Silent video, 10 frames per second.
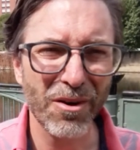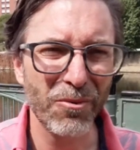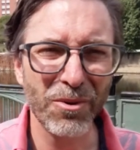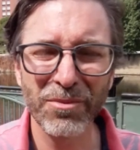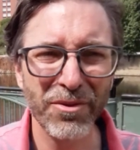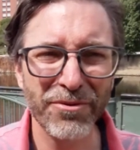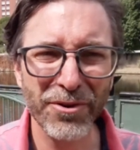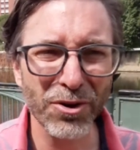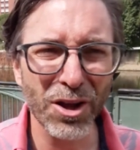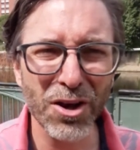We've been
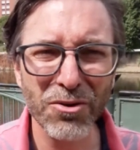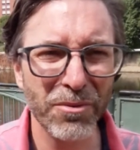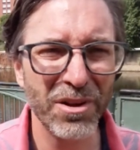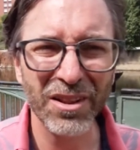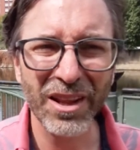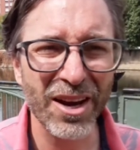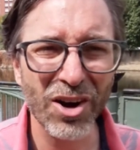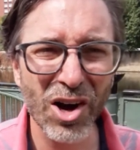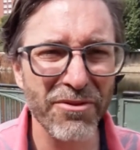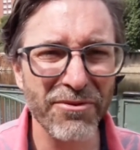furloughed, we've been
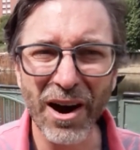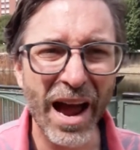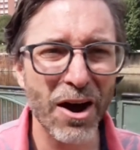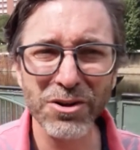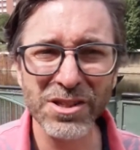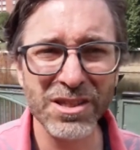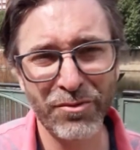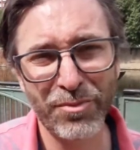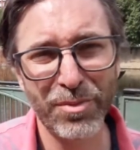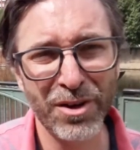laid off, our hours
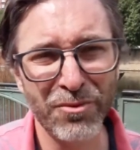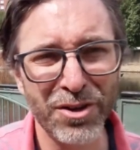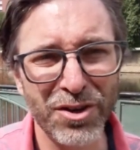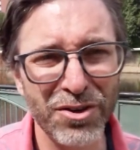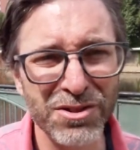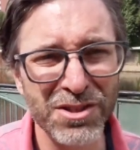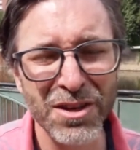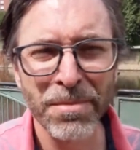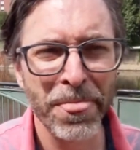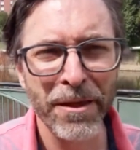have been
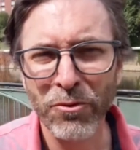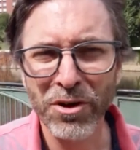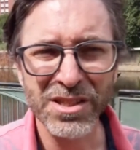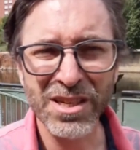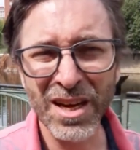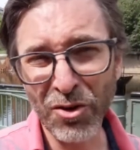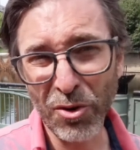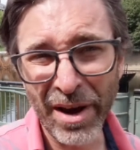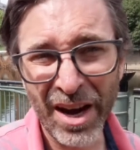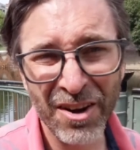reduced. We're a
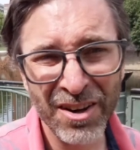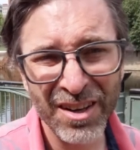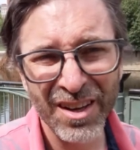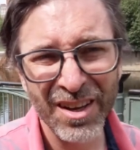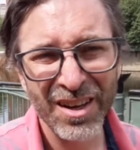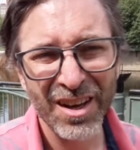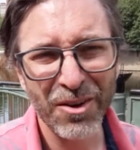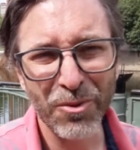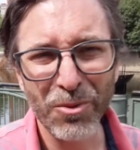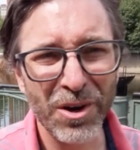single parent.
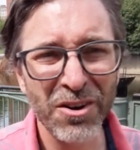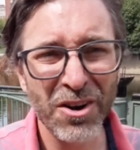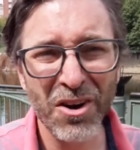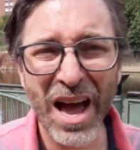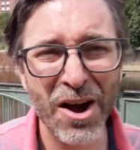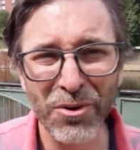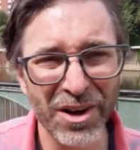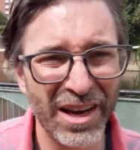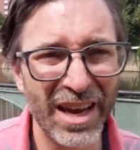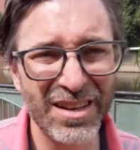Uh, we don't know how
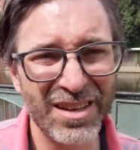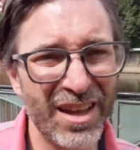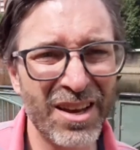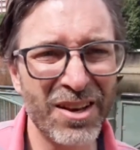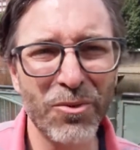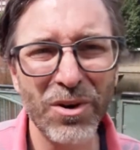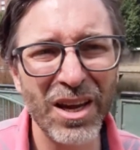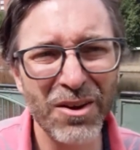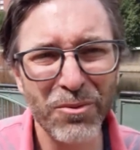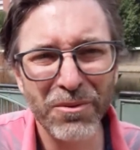we're going to get to the end of the
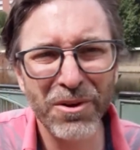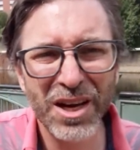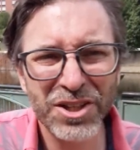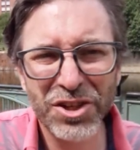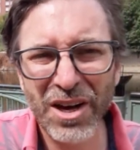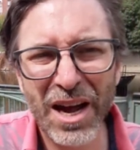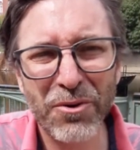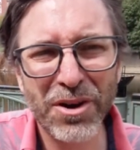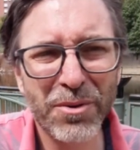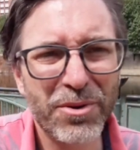week. We were not sure
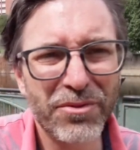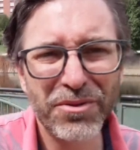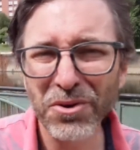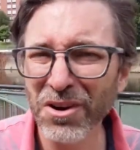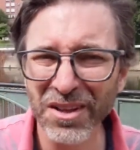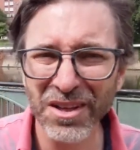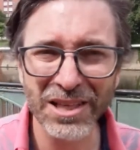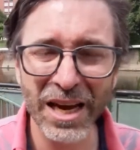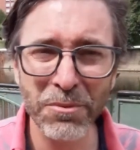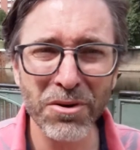how we're going to put food on the
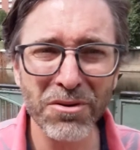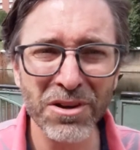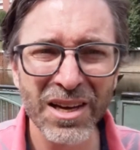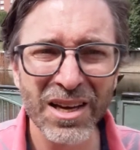table.